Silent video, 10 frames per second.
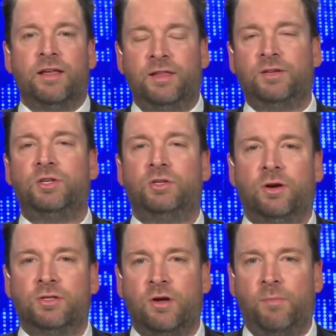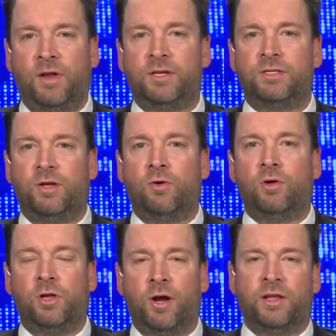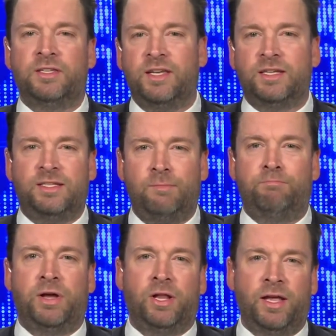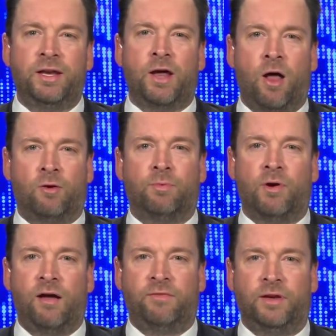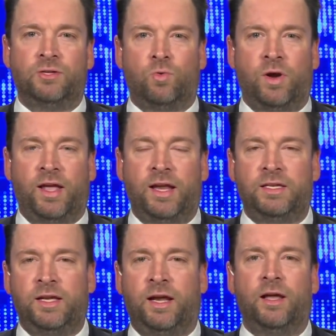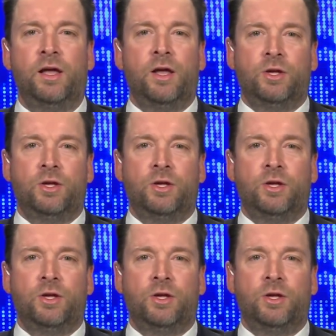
these insurance companies still cleared a sixty billion dollars profit in twenty eighteen.